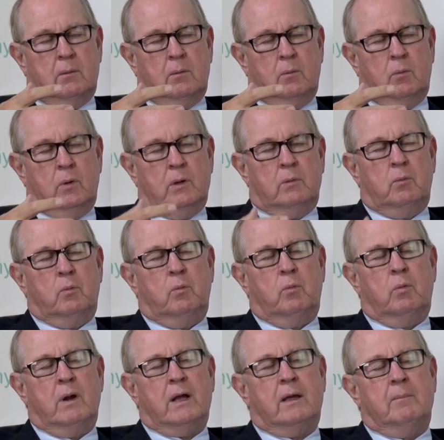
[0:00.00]
would
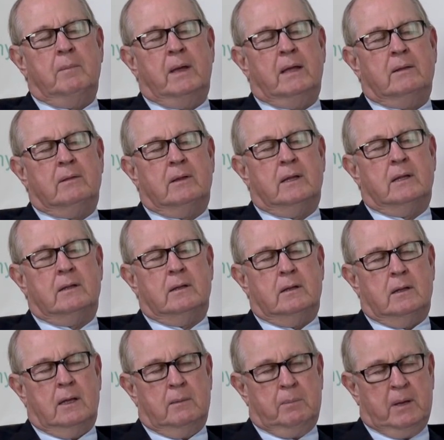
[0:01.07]
recommend that
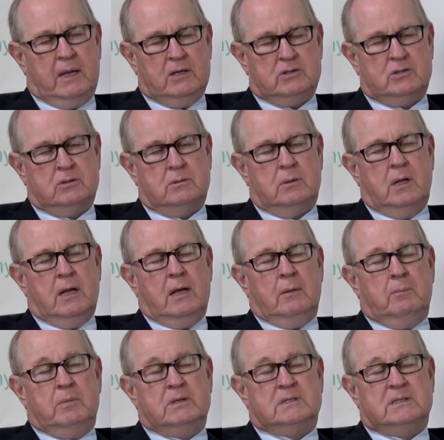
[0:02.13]
a patient
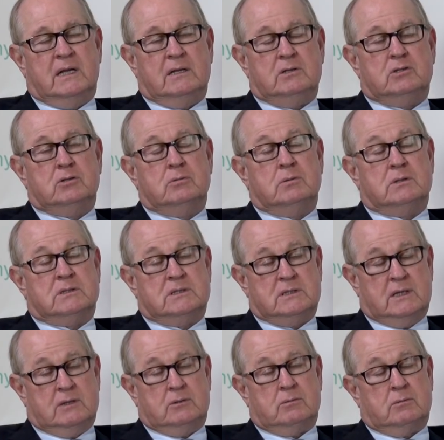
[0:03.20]
be sent to a
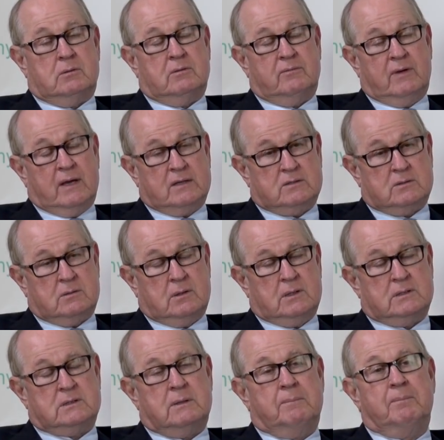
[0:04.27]
center of
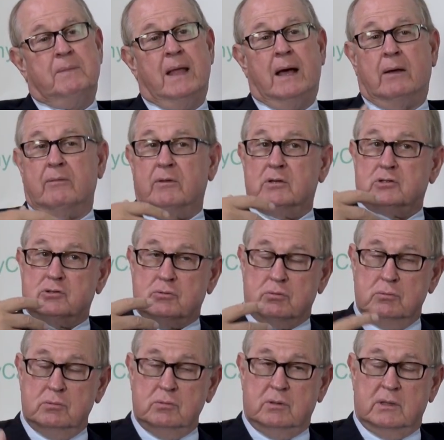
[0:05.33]
excellence. Now, the
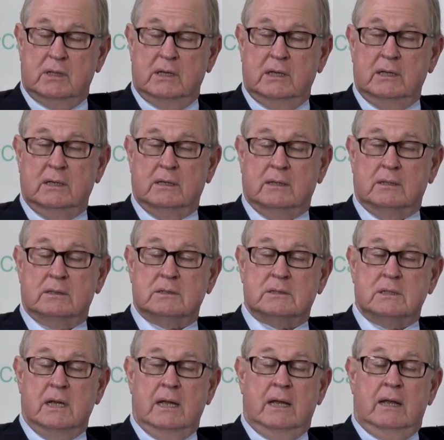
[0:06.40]
truth
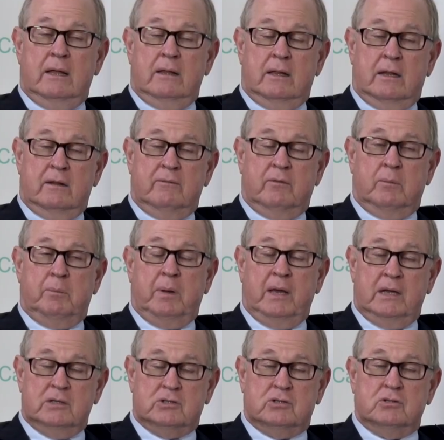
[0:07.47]
is that if a
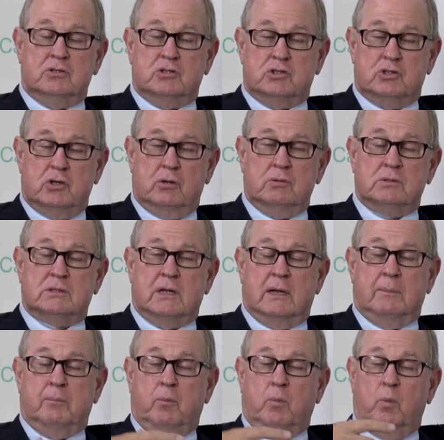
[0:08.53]
patient shows
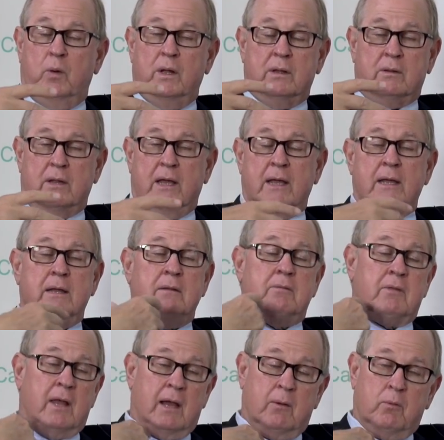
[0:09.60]
up with a
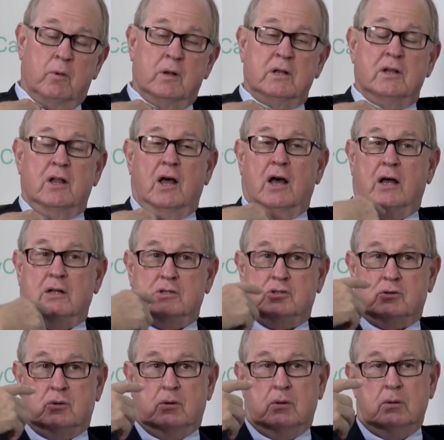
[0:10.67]
thyroid
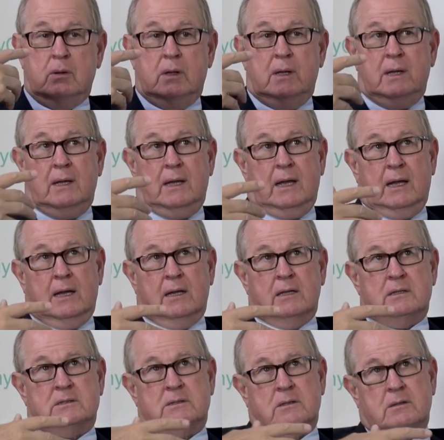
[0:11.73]
nodule and
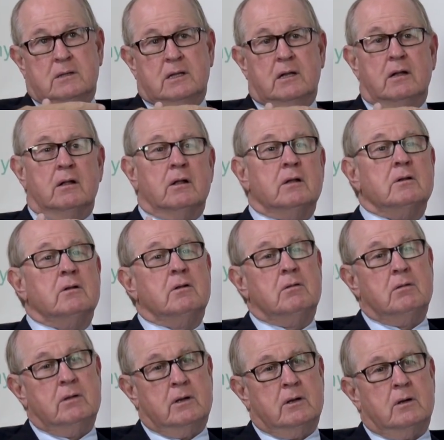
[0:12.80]
it's a little
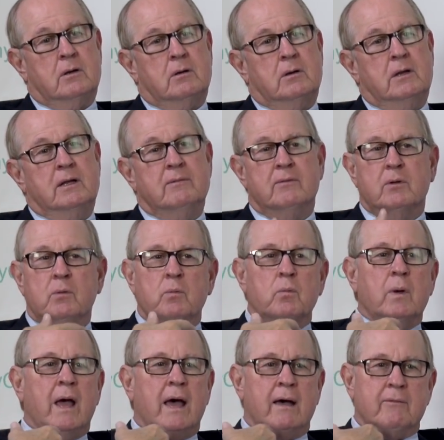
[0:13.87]
unclear,
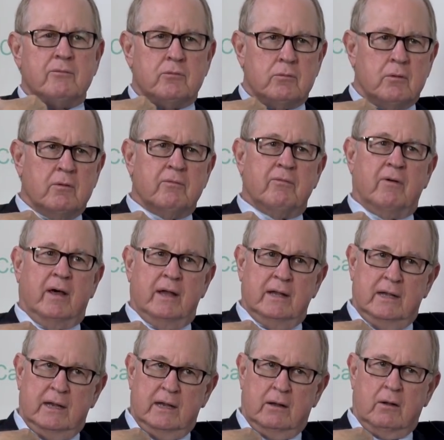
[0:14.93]
even after a
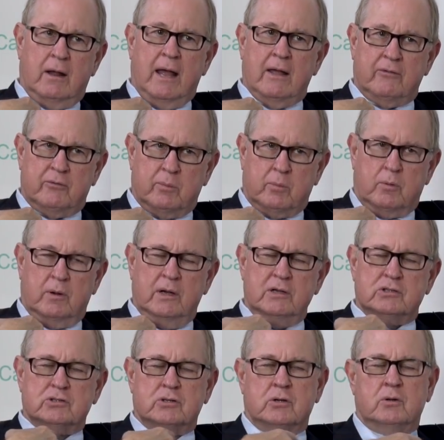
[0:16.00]
fine needle
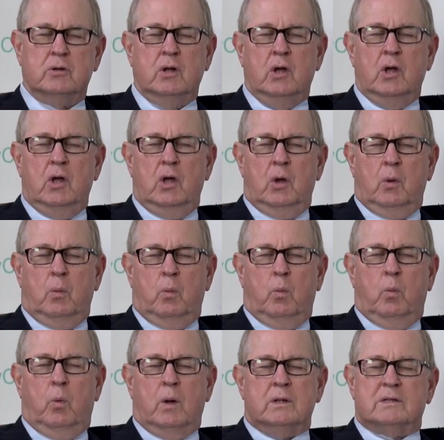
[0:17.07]
aspiration,
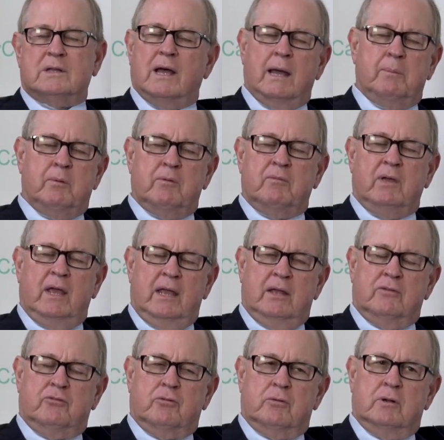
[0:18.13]
what type of
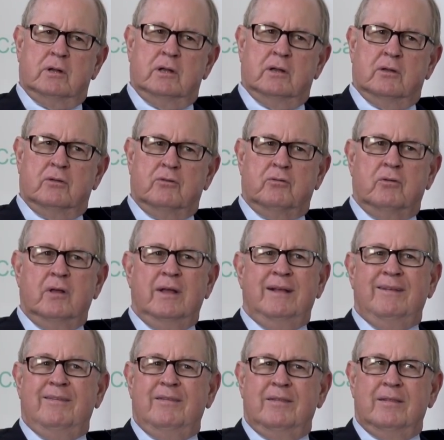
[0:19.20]
cancer it is,
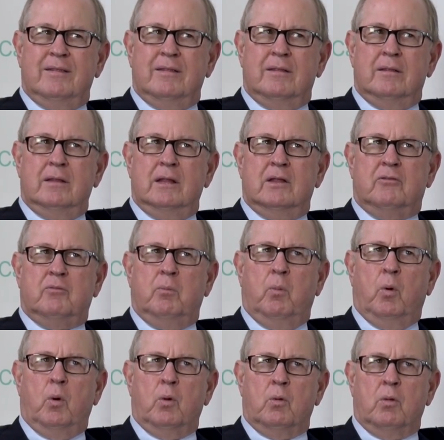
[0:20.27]
it's more